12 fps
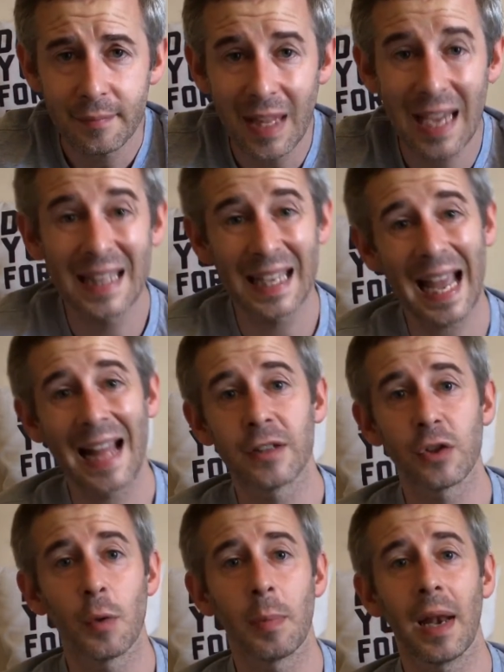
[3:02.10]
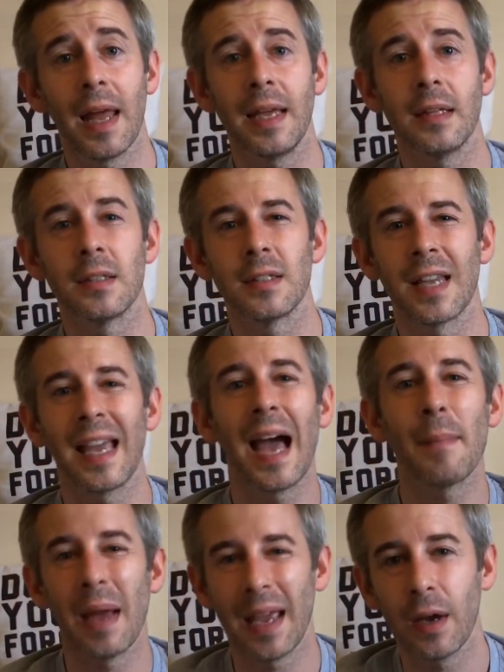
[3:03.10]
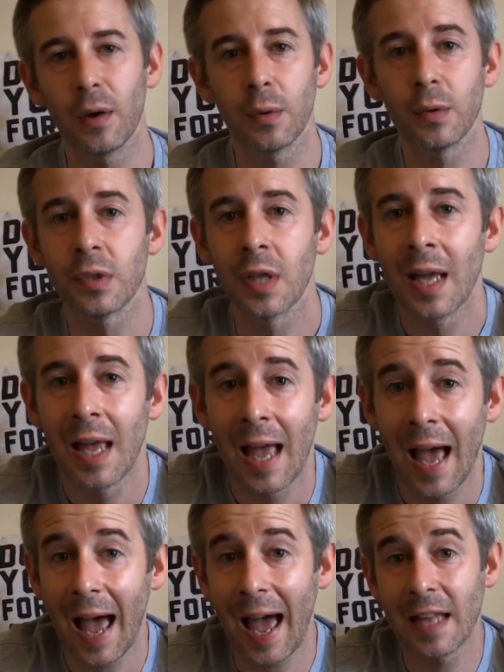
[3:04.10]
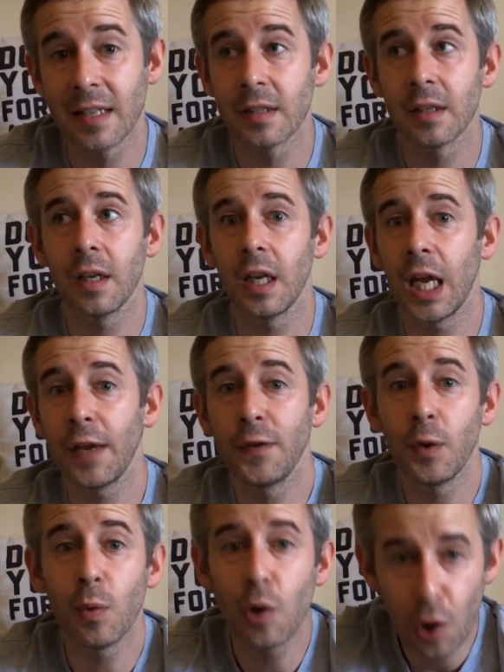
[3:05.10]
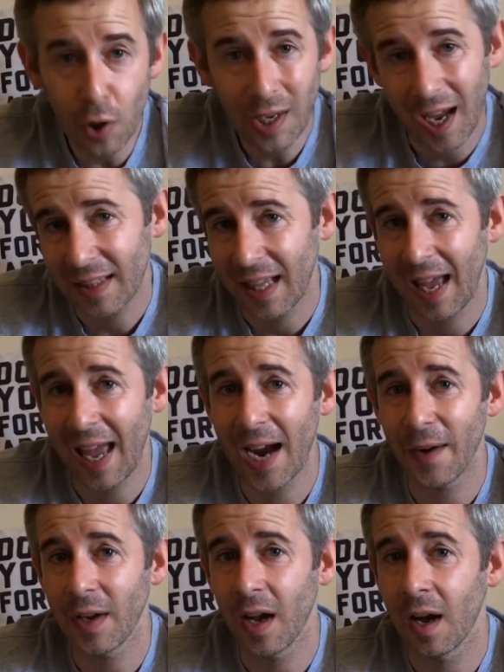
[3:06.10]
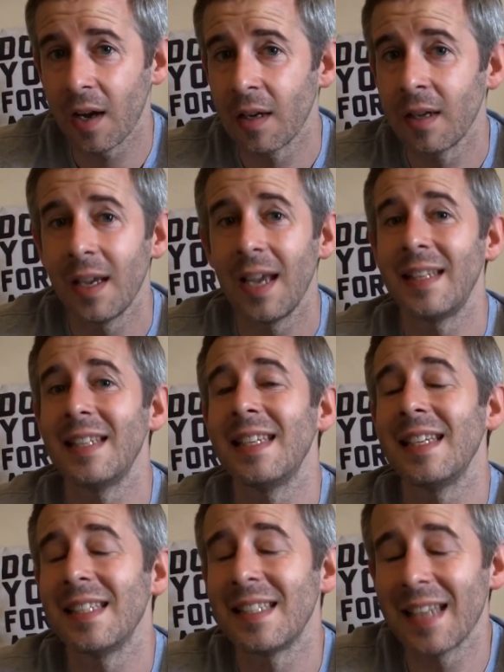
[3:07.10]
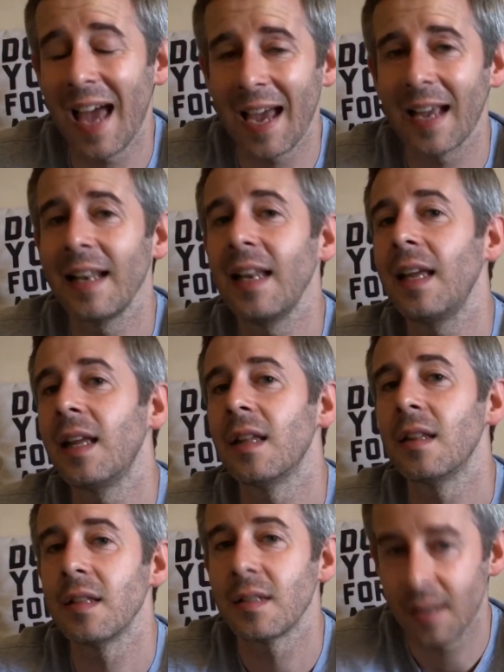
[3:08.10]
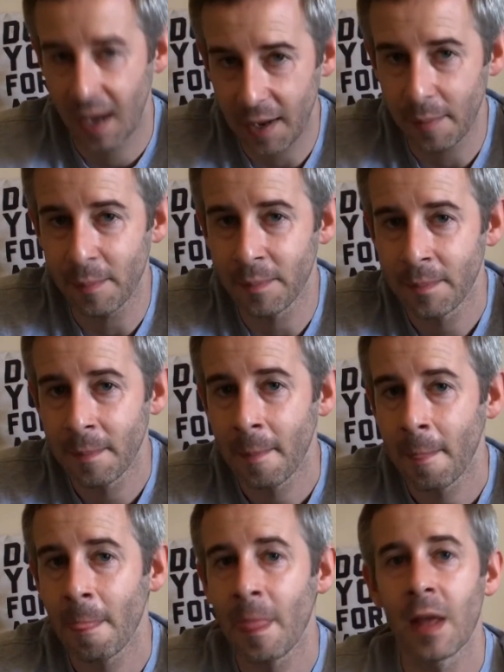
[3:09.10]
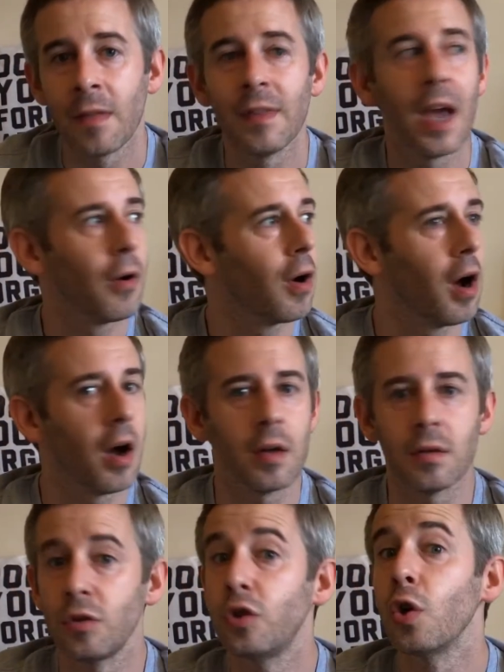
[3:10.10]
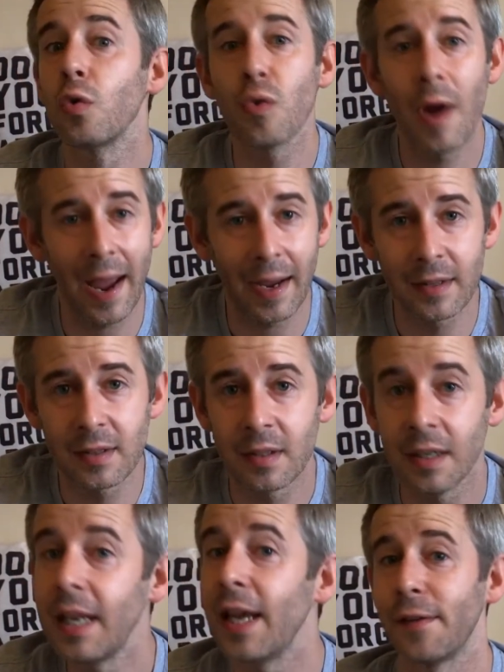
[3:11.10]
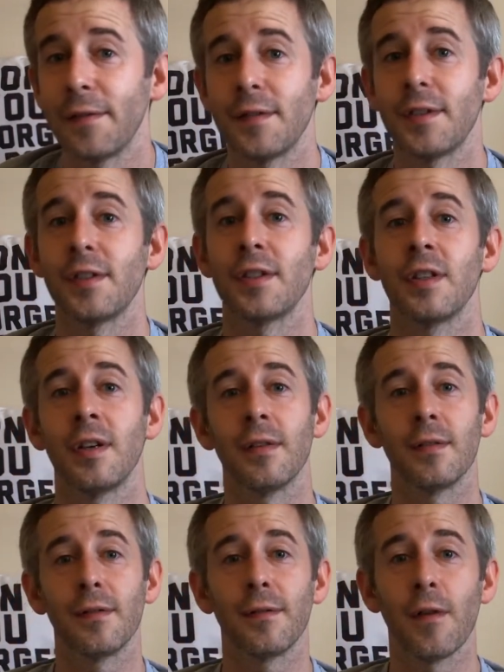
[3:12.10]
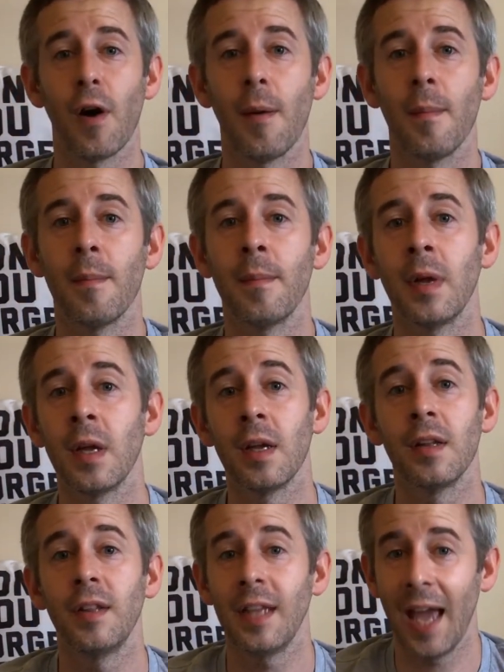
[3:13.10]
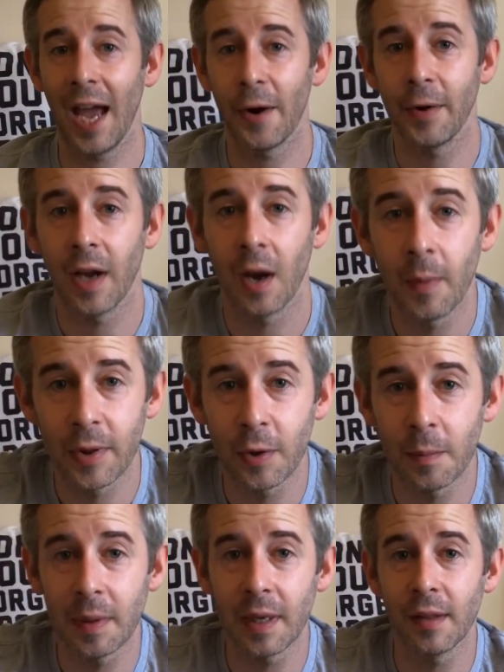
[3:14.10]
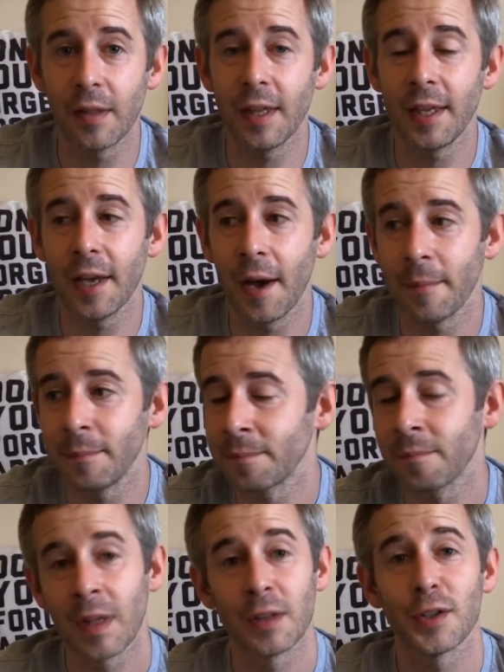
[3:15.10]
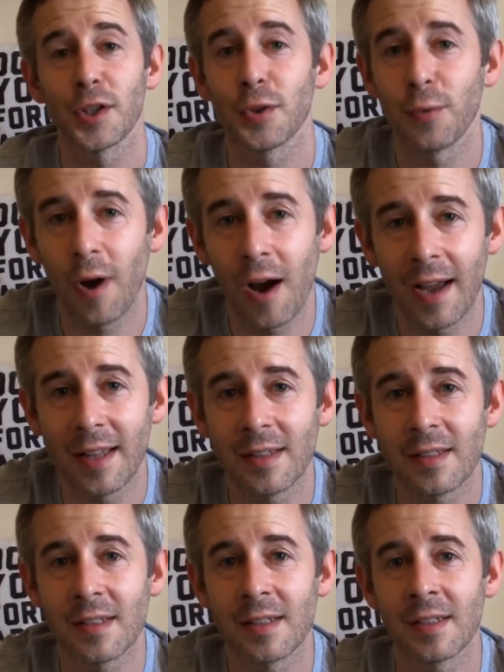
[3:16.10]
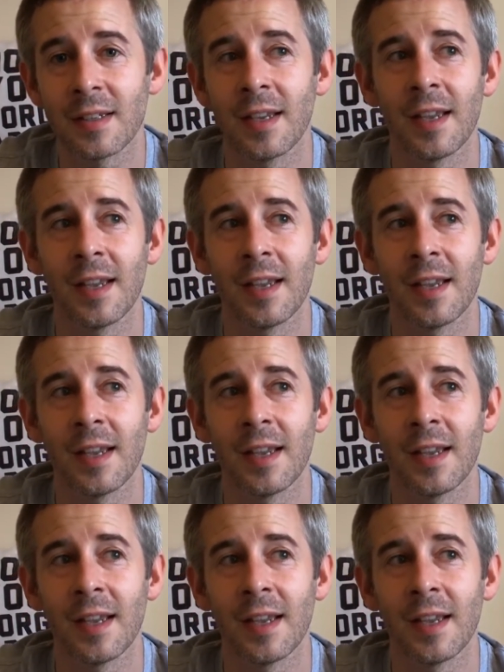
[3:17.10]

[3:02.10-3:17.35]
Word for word: in the Kanto Plains, Sayama Hills, and if you look at that area, it is exactly the same. There are direct lifts from the area, whether it be the um, the shrines,